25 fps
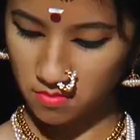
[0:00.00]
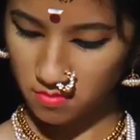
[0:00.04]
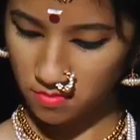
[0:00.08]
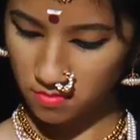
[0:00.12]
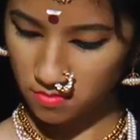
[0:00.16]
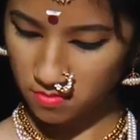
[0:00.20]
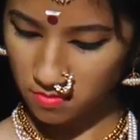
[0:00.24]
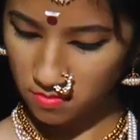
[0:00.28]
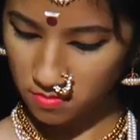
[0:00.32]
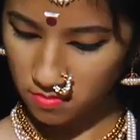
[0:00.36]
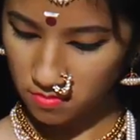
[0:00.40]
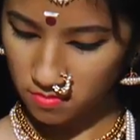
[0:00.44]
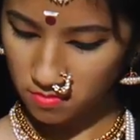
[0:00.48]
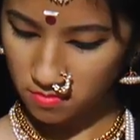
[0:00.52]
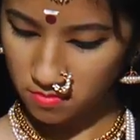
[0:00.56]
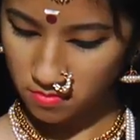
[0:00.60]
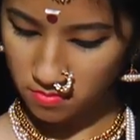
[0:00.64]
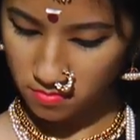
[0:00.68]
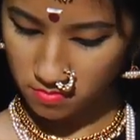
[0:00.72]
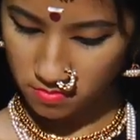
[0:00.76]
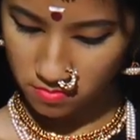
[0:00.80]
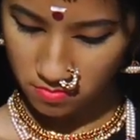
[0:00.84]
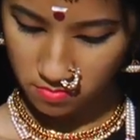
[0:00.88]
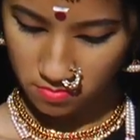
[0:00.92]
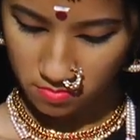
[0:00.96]

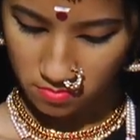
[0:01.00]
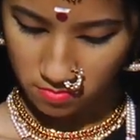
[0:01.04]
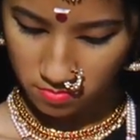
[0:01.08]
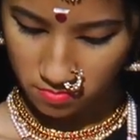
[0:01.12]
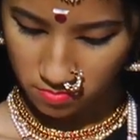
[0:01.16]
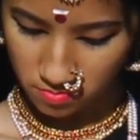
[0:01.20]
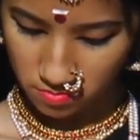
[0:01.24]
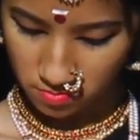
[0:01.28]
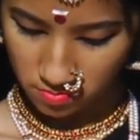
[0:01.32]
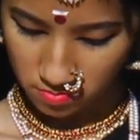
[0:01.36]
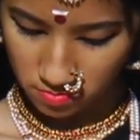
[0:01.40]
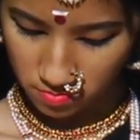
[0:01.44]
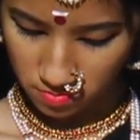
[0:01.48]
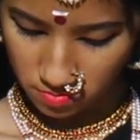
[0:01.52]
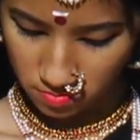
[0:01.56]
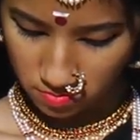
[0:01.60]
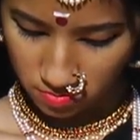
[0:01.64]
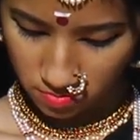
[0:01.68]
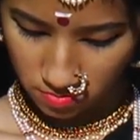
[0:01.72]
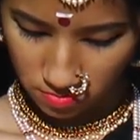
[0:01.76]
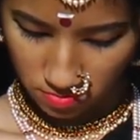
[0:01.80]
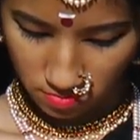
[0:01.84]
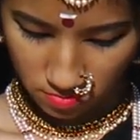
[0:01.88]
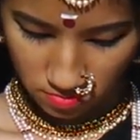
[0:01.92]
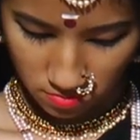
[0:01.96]

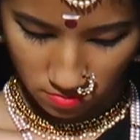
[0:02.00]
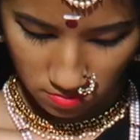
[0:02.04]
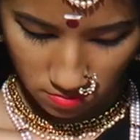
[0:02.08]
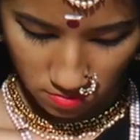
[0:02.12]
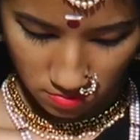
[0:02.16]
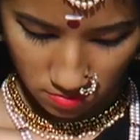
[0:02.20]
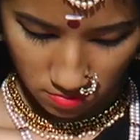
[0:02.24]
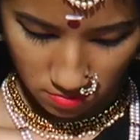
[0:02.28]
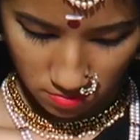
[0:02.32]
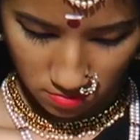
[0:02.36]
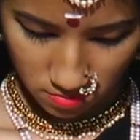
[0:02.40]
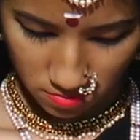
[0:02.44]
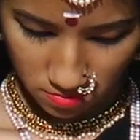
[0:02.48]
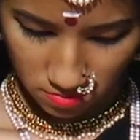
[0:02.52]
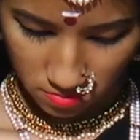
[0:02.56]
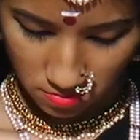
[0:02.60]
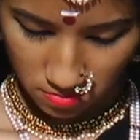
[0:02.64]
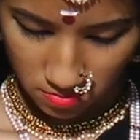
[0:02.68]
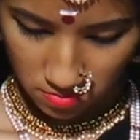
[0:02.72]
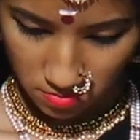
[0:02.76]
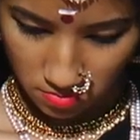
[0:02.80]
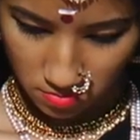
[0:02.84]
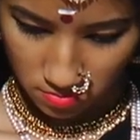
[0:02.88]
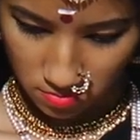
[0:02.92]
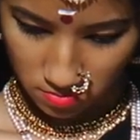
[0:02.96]

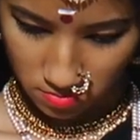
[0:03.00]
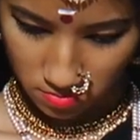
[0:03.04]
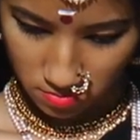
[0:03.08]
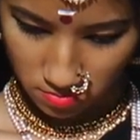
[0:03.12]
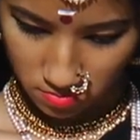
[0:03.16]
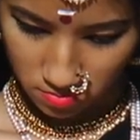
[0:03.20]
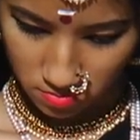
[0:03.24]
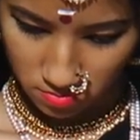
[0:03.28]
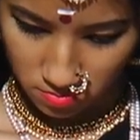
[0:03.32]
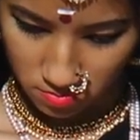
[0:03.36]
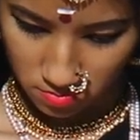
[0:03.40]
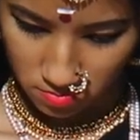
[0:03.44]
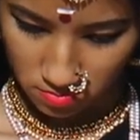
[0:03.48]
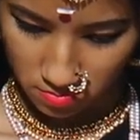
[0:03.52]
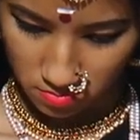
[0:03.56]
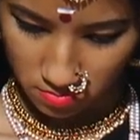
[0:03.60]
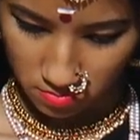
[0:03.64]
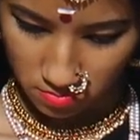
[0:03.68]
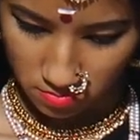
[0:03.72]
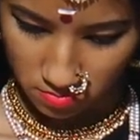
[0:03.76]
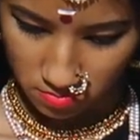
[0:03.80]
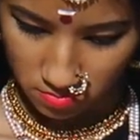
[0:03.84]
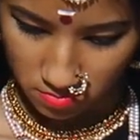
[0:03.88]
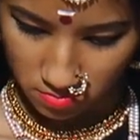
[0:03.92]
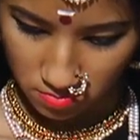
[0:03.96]

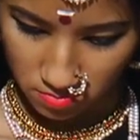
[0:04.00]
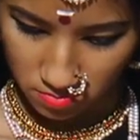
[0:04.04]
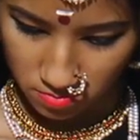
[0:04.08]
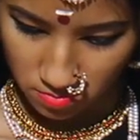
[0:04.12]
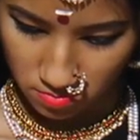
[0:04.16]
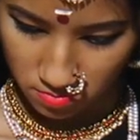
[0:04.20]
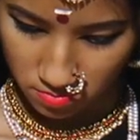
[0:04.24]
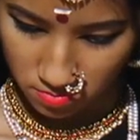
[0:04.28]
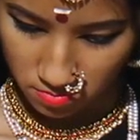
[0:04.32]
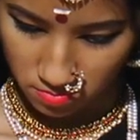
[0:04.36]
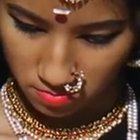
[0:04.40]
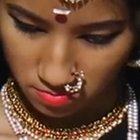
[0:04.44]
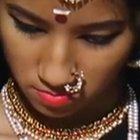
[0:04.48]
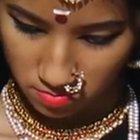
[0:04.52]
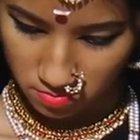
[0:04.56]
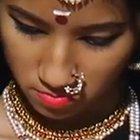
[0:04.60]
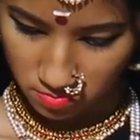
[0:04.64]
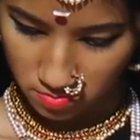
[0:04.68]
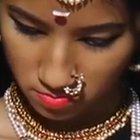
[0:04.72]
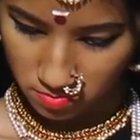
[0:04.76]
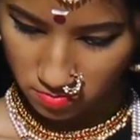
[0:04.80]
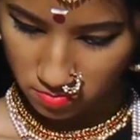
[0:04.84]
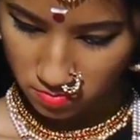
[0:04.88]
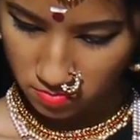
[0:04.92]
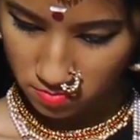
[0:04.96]

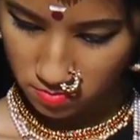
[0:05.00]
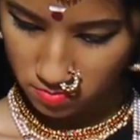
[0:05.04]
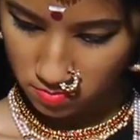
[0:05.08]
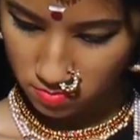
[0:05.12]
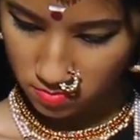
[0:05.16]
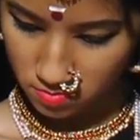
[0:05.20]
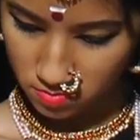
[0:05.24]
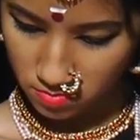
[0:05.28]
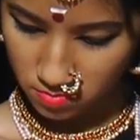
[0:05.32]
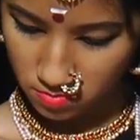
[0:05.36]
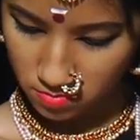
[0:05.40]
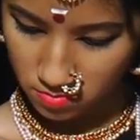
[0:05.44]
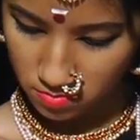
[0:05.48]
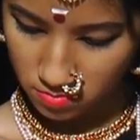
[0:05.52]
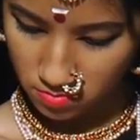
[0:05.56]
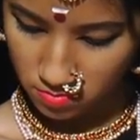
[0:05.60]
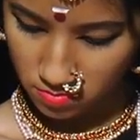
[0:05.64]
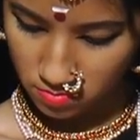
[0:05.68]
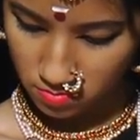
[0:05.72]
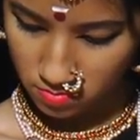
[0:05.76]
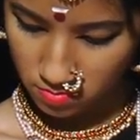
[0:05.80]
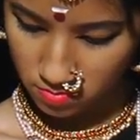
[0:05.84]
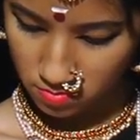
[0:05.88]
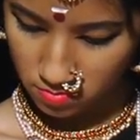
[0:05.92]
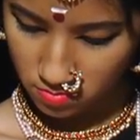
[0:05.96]

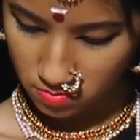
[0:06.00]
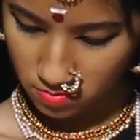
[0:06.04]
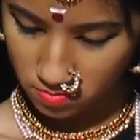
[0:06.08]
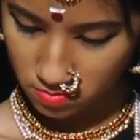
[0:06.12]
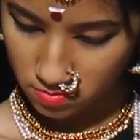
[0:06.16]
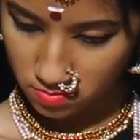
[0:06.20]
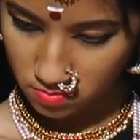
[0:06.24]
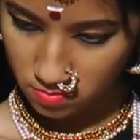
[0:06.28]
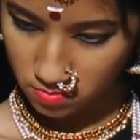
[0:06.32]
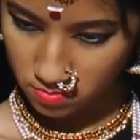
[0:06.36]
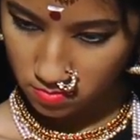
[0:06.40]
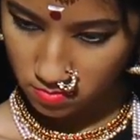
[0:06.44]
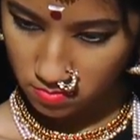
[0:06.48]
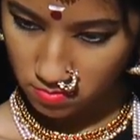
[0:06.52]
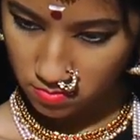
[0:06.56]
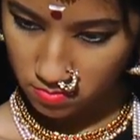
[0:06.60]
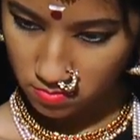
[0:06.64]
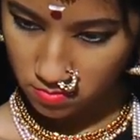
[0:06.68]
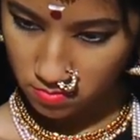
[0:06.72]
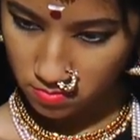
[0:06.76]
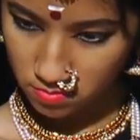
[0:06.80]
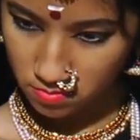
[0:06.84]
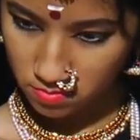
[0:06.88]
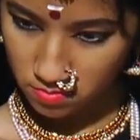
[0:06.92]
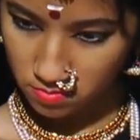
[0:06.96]

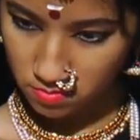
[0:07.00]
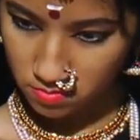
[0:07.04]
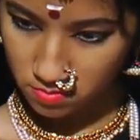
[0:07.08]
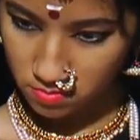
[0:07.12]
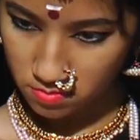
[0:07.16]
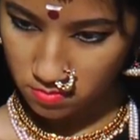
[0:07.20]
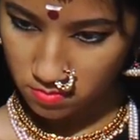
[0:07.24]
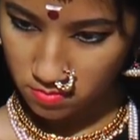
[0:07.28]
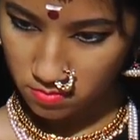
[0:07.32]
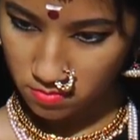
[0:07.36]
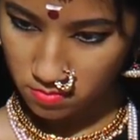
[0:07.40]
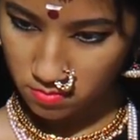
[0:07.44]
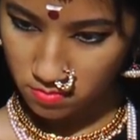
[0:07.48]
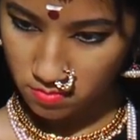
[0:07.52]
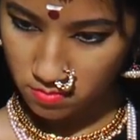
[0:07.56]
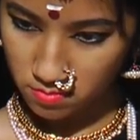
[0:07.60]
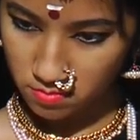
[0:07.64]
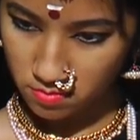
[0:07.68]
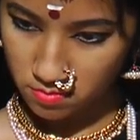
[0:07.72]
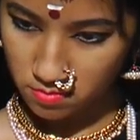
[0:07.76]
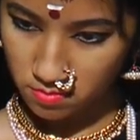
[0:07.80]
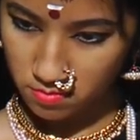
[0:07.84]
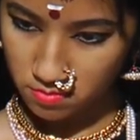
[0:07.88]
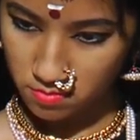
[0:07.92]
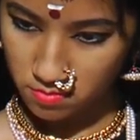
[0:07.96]
No words are spoken by the person on screen.